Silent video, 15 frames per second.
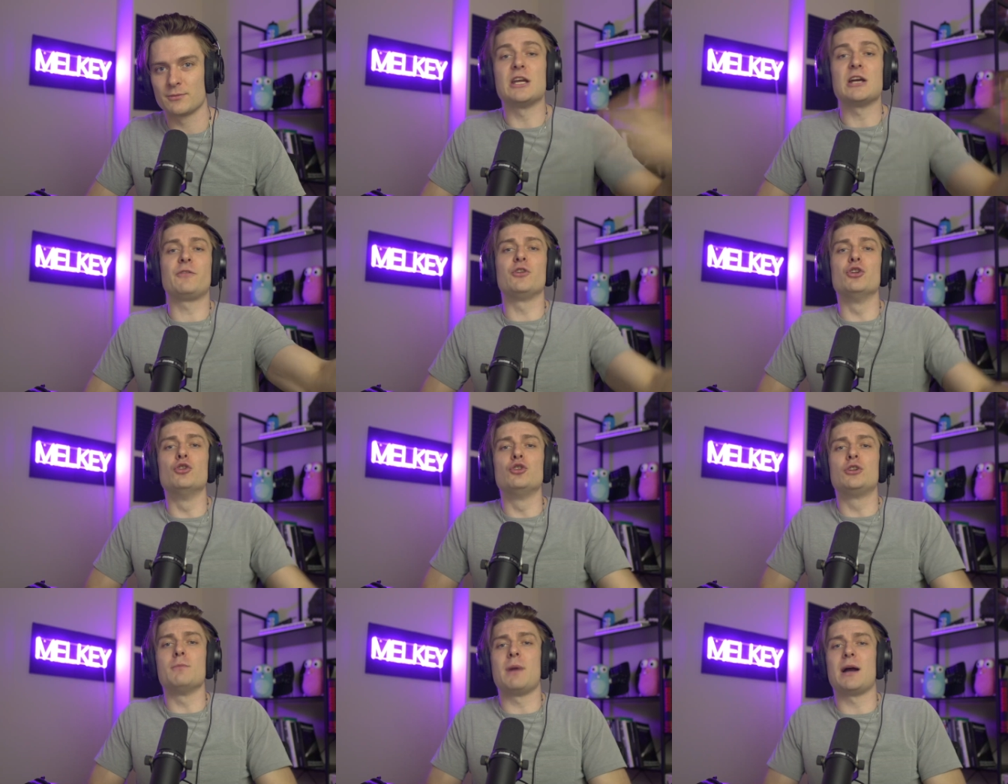Now, if you're
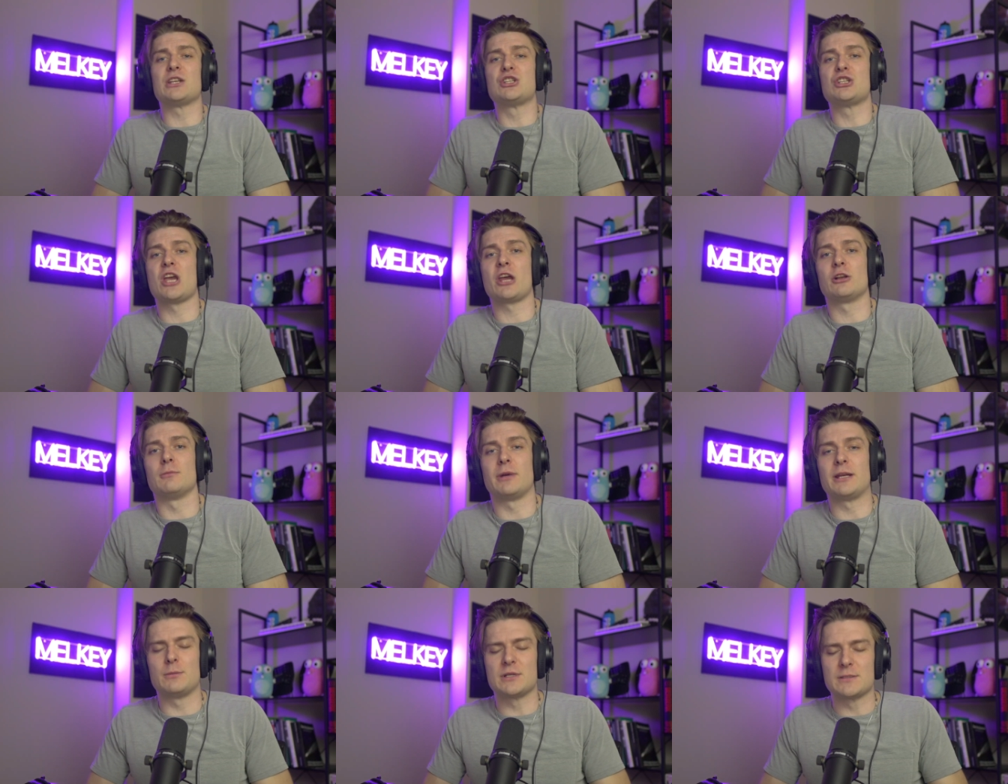new to my channel,
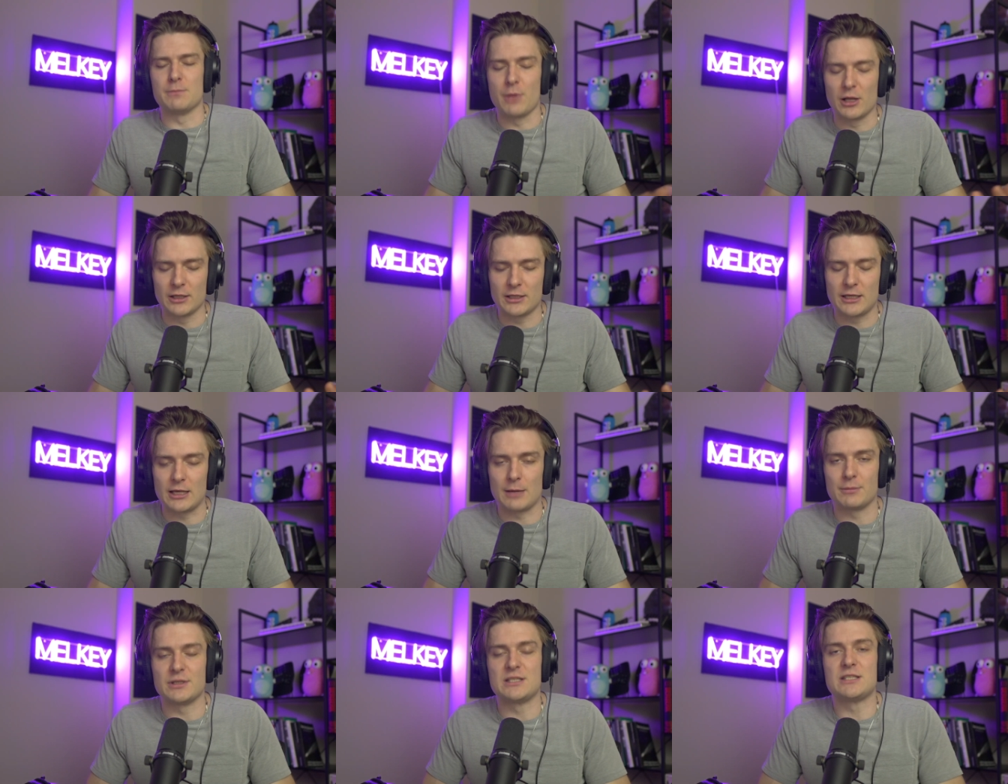my name is
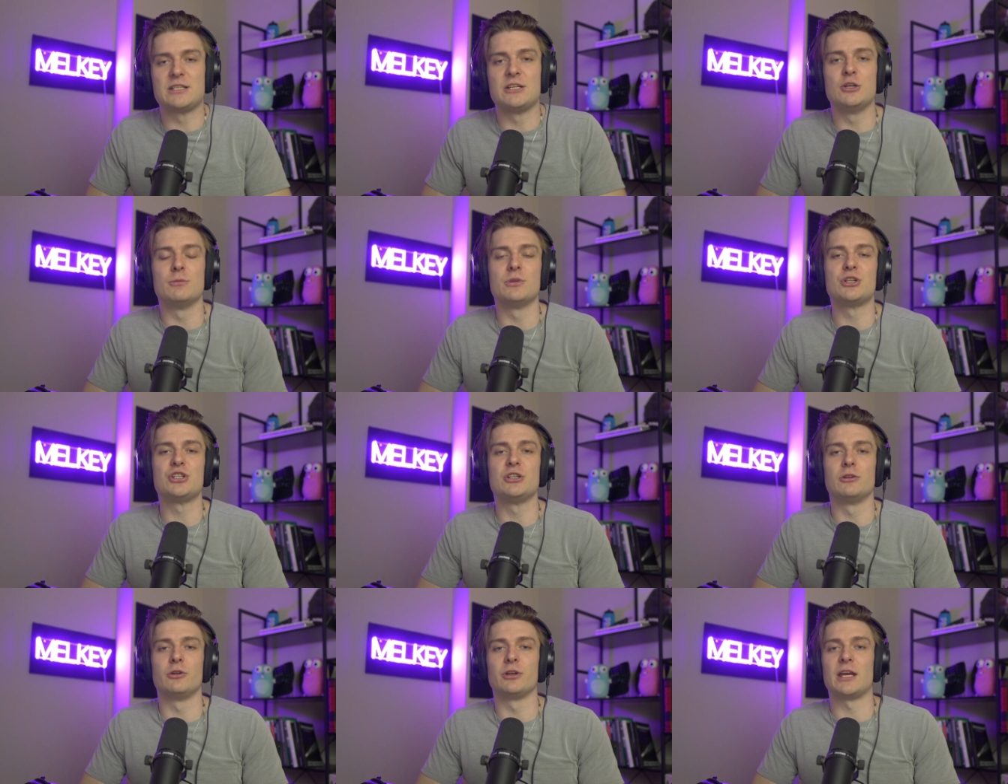Melkey. I'm a senior
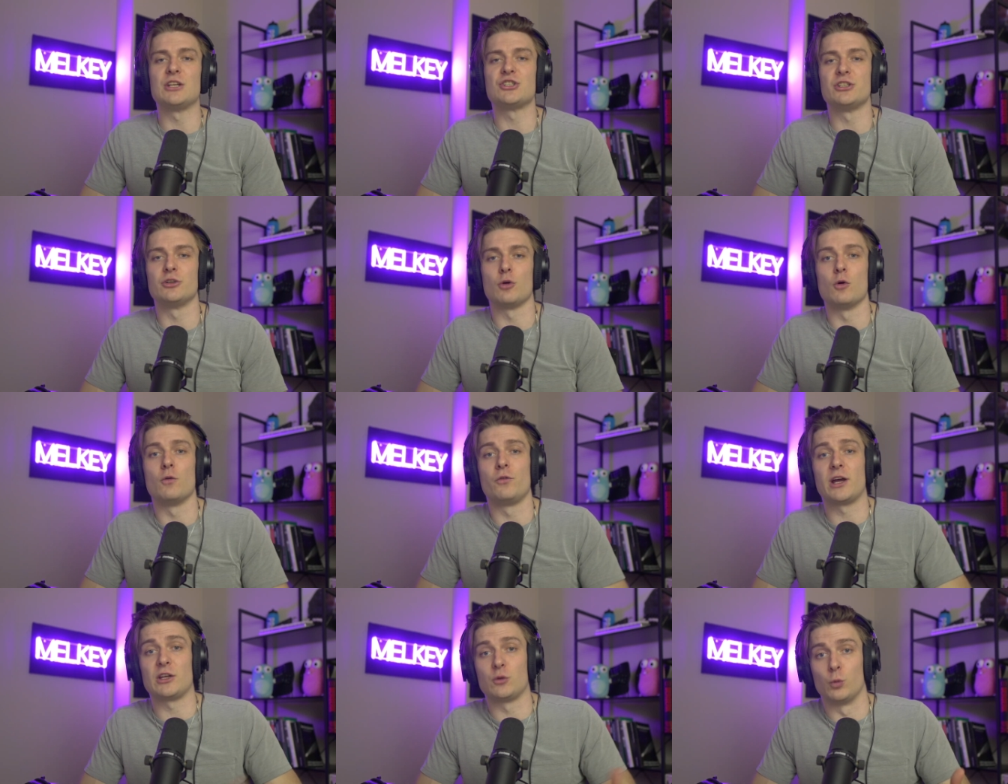machine learning engineer
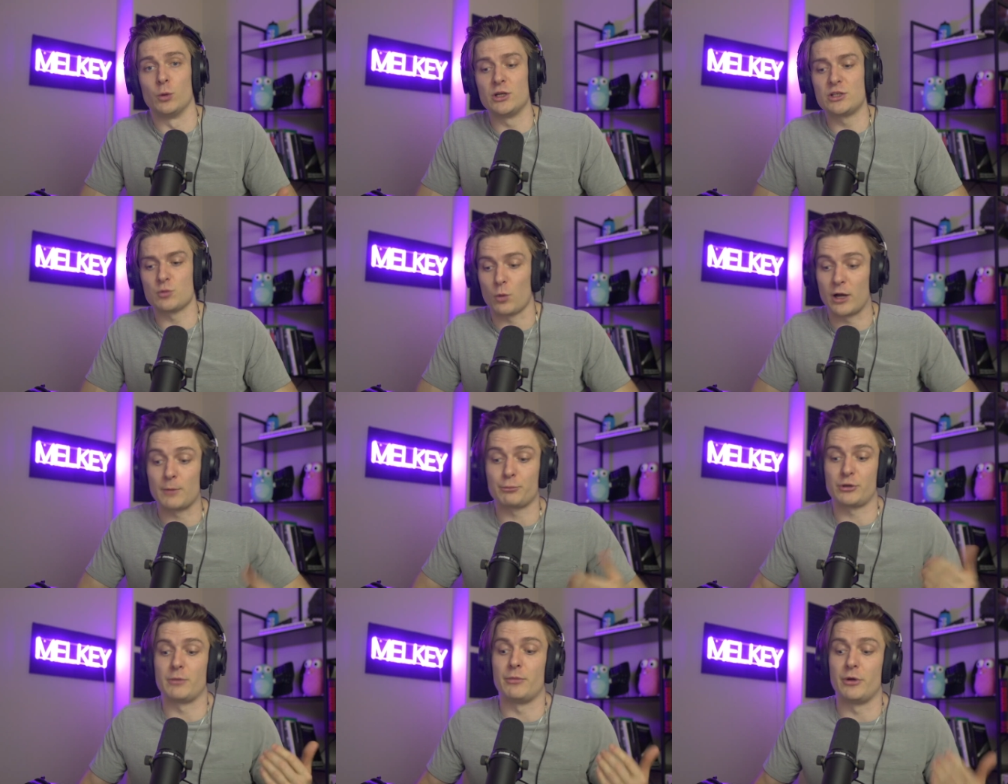over at Twitch, where I
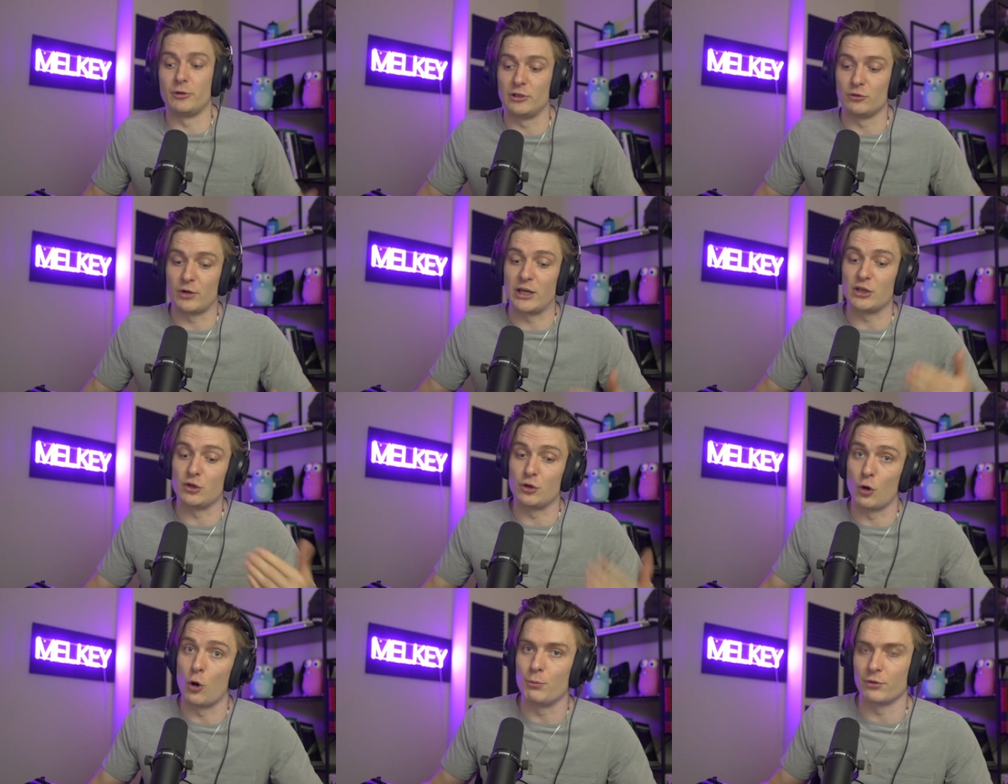primarily
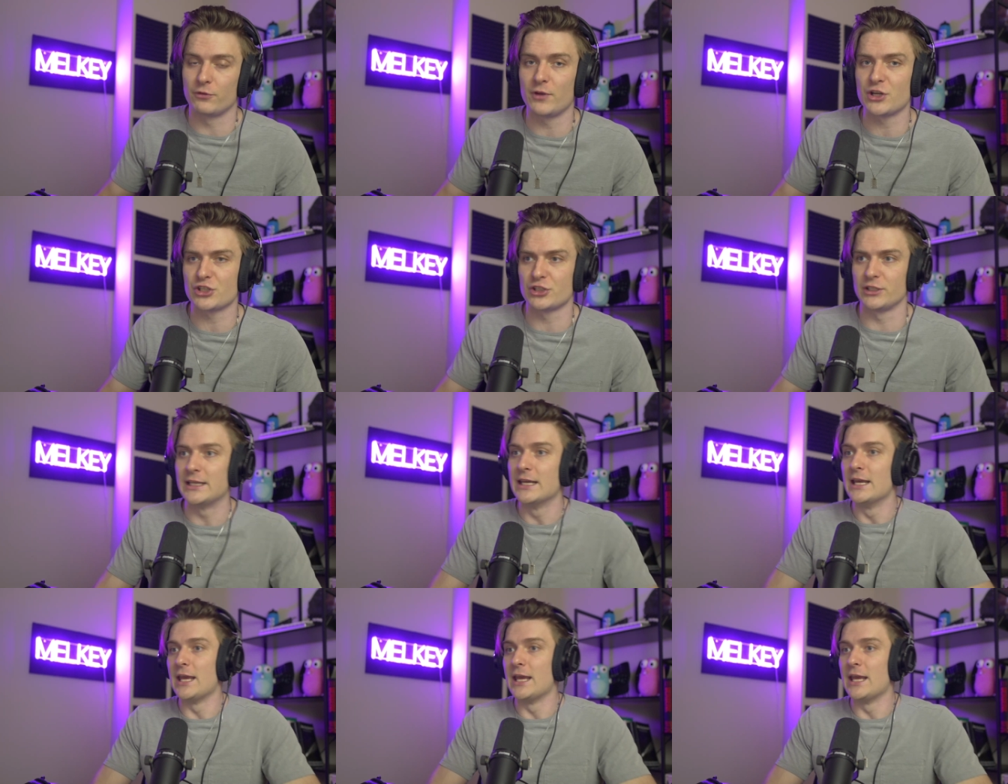write Go professionally.